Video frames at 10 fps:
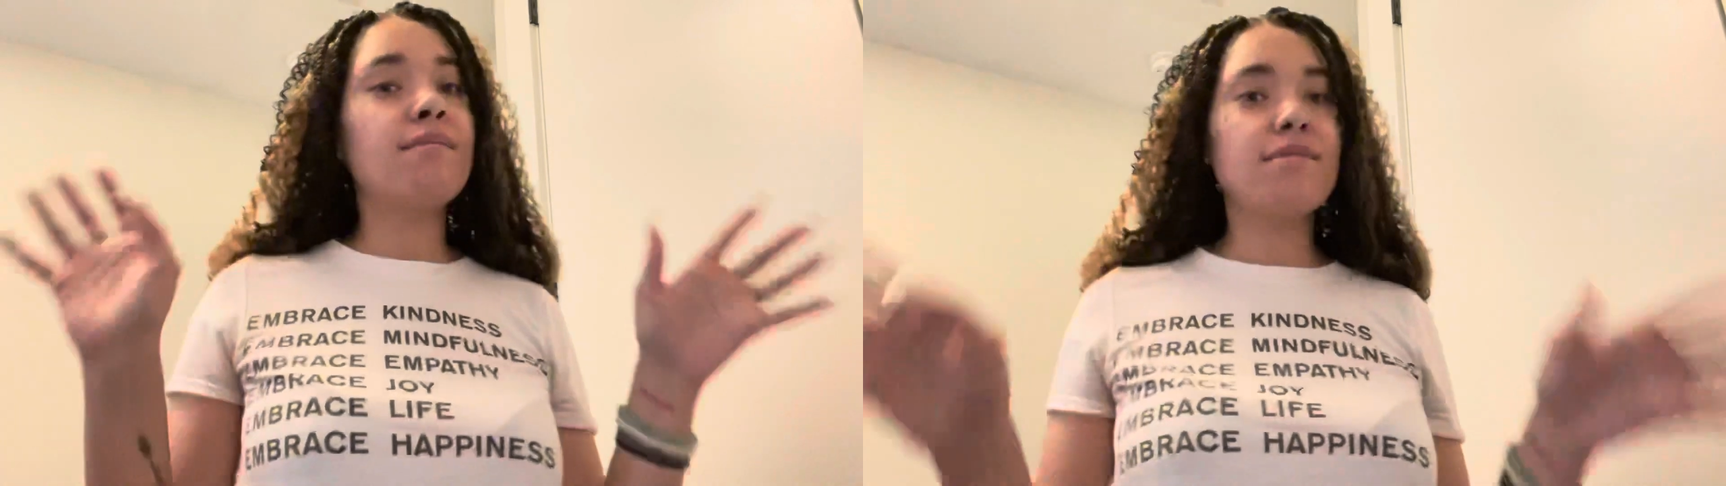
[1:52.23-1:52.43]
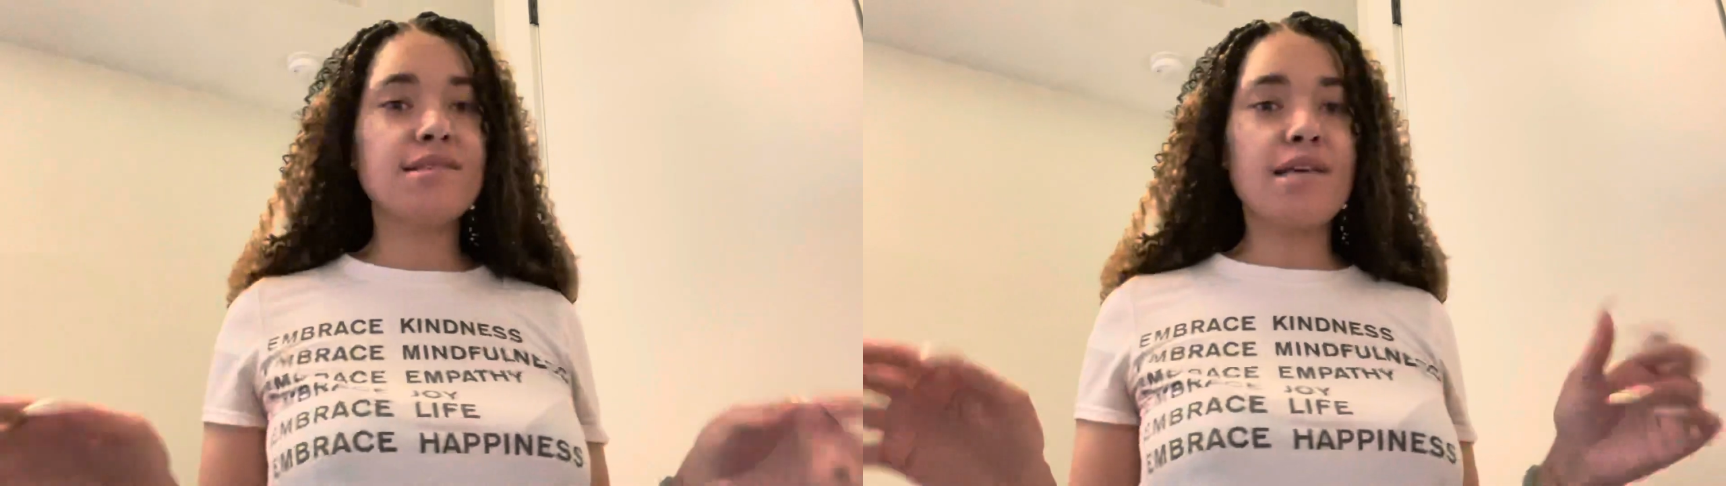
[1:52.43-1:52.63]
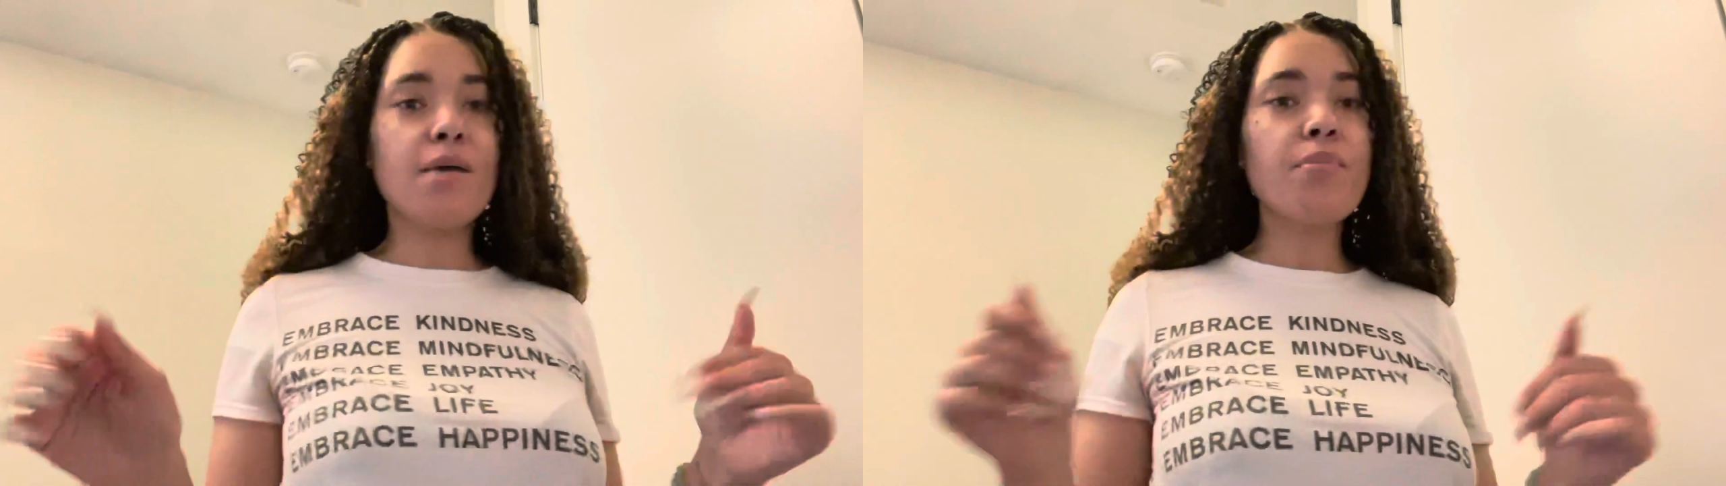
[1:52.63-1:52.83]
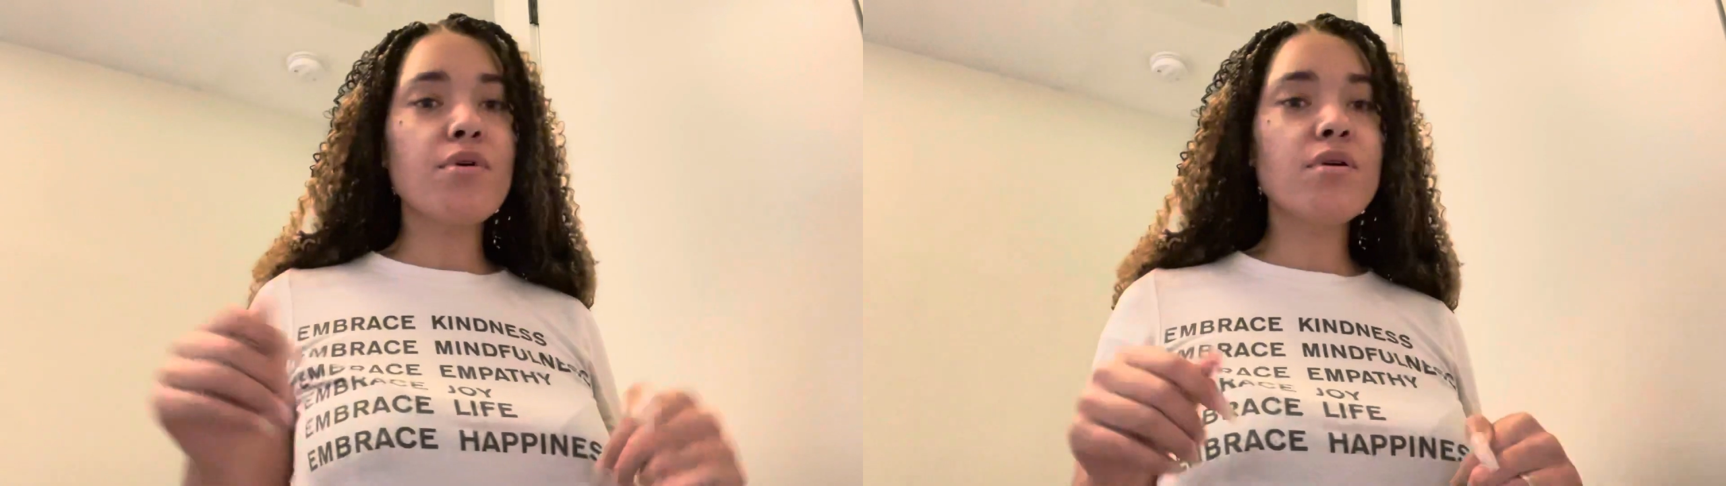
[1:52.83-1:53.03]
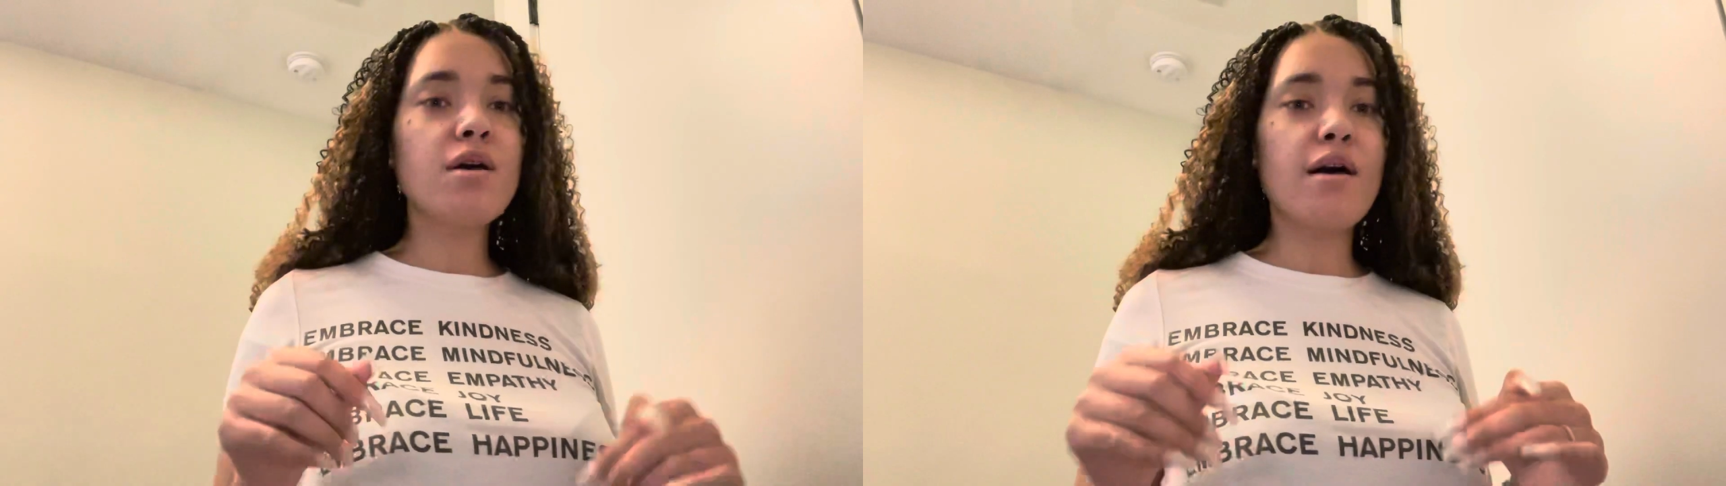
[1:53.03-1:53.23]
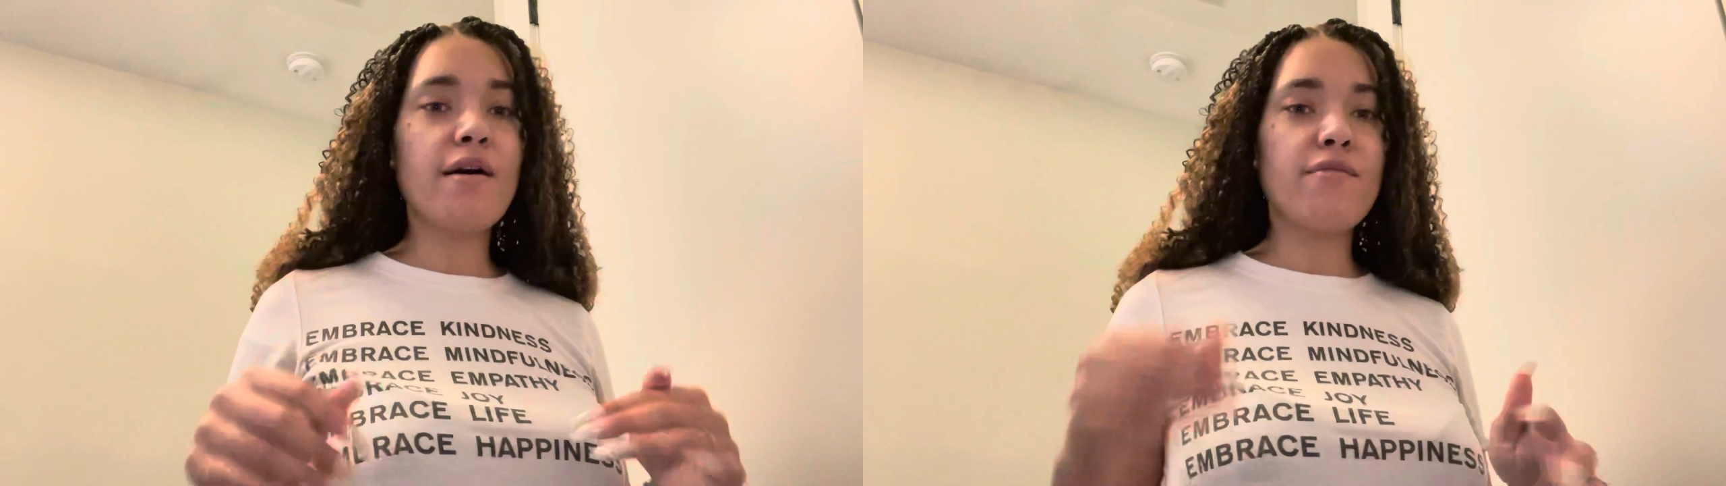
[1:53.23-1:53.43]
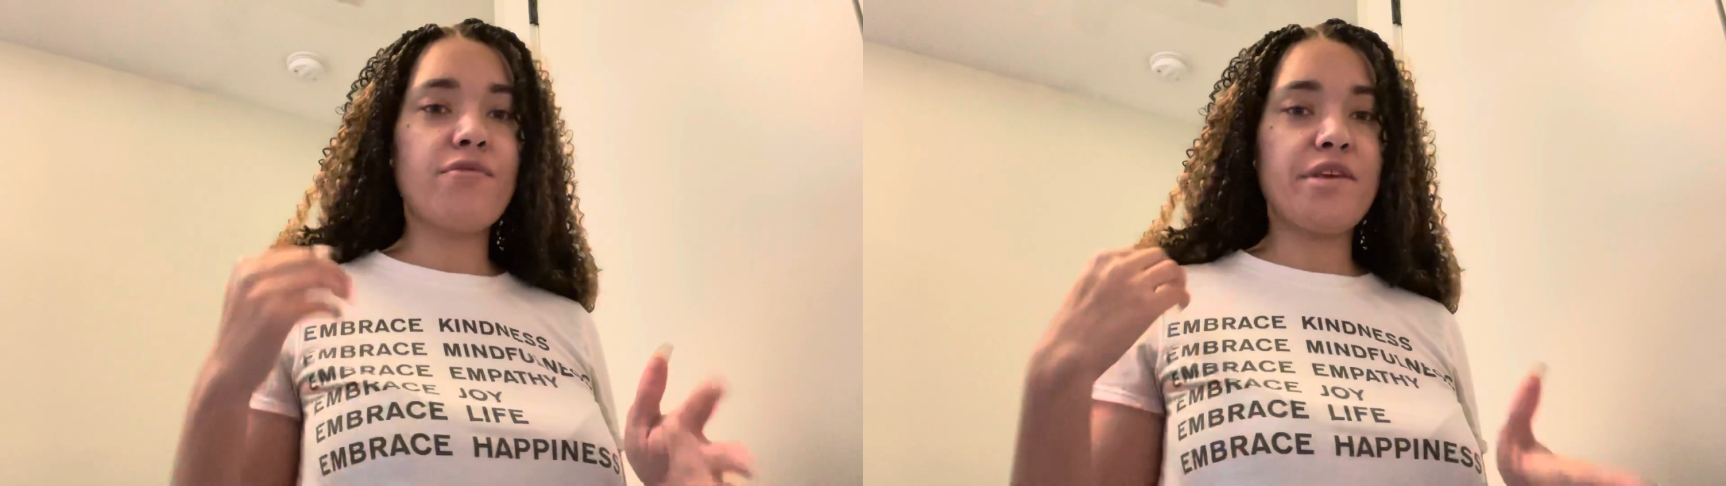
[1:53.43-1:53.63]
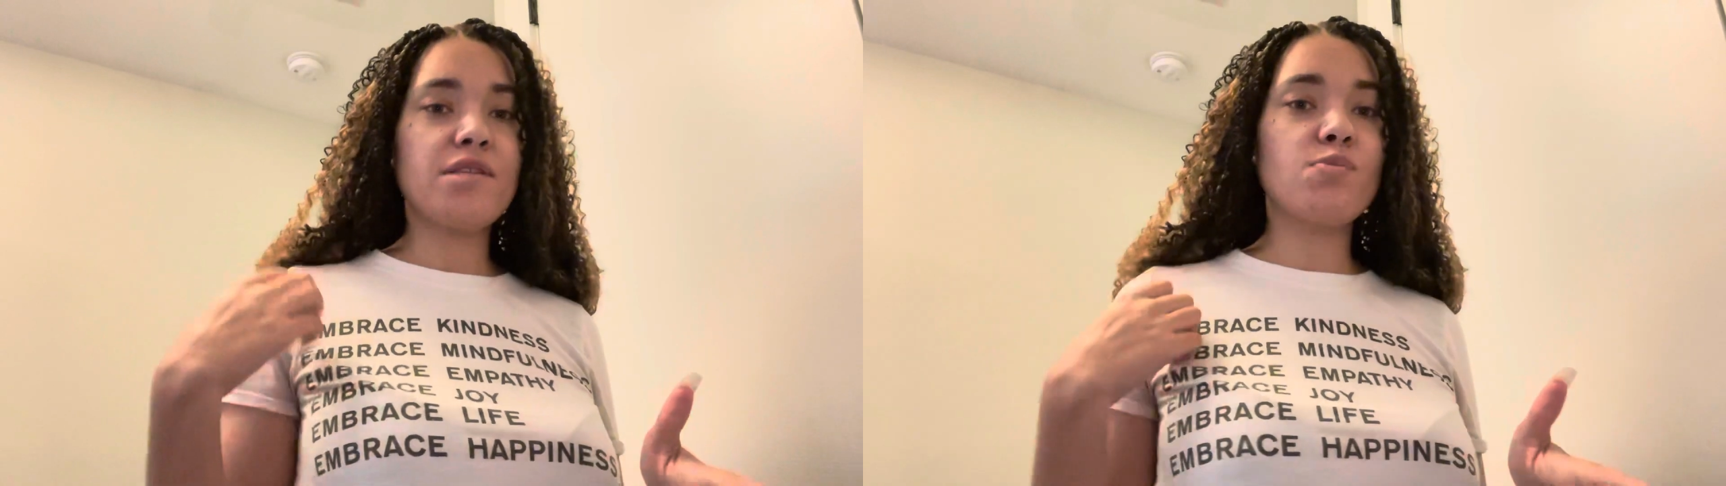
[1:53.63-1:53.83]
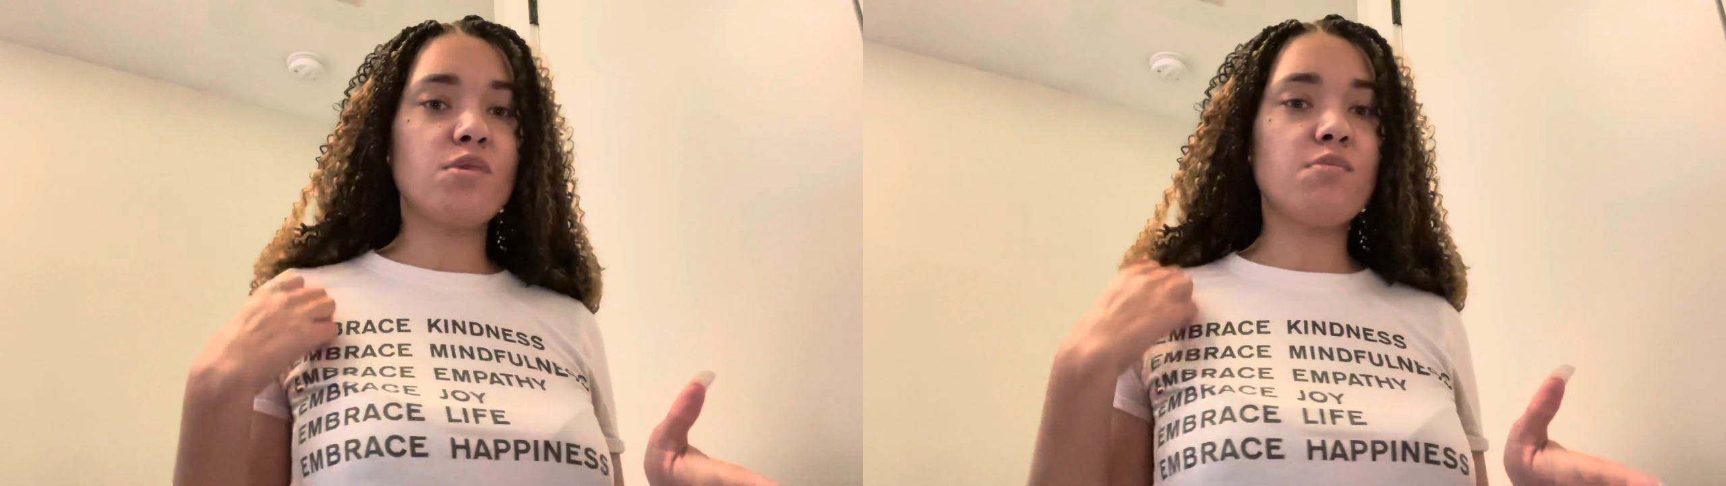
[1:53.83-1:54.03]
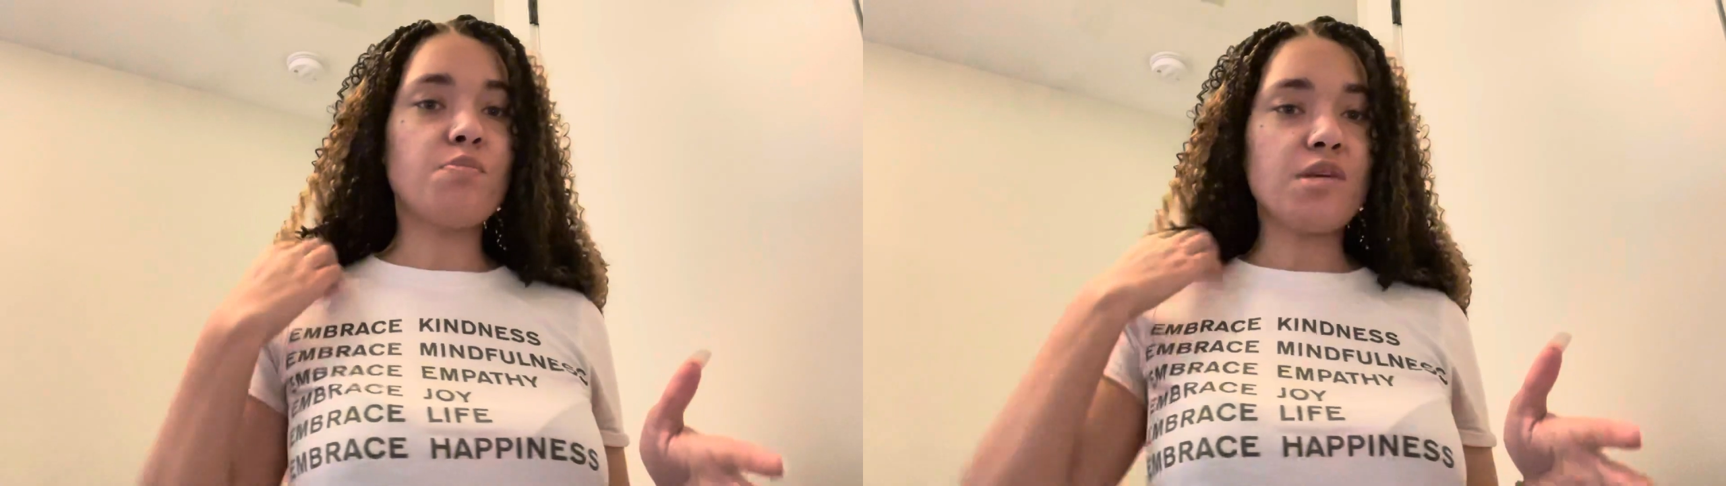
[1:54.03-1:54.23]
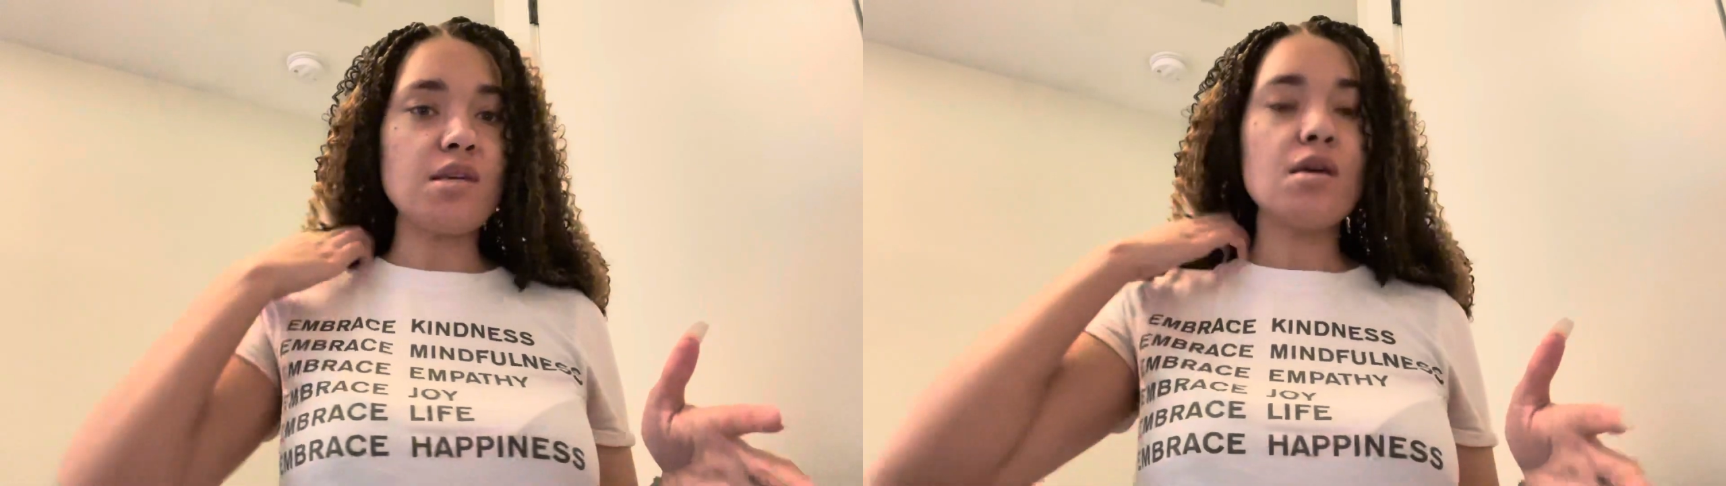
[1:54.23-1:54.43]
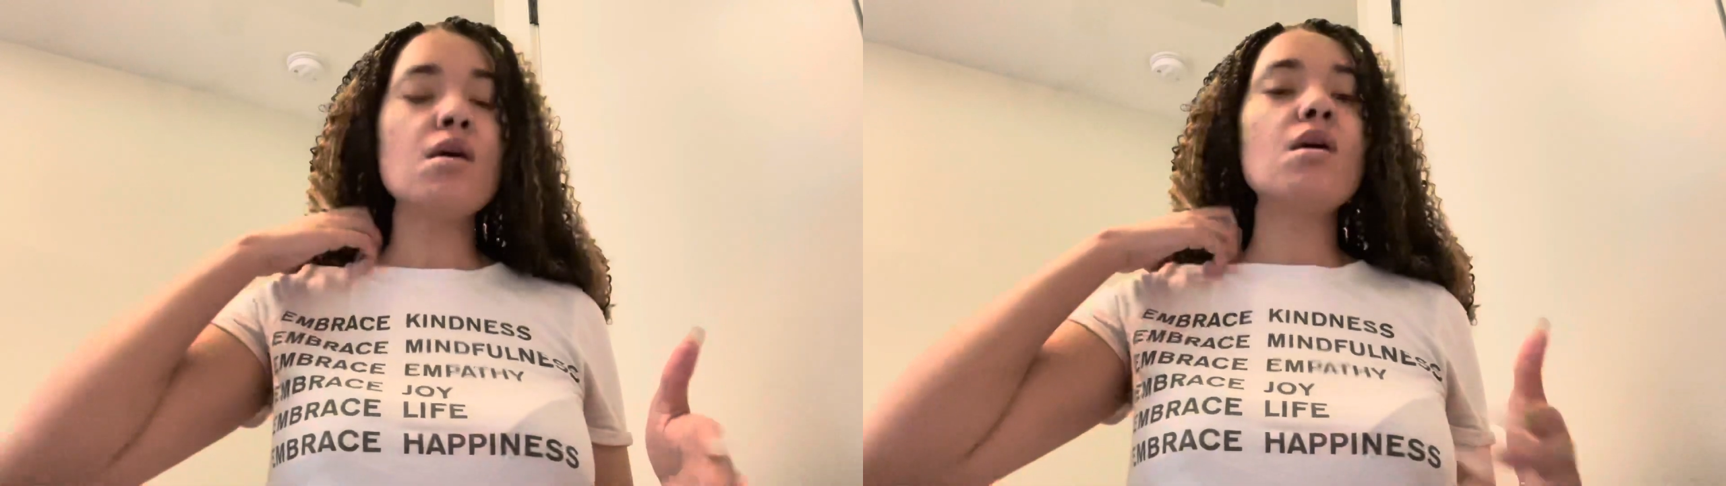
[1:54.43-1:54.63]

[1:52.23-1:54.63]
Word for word: example of this would be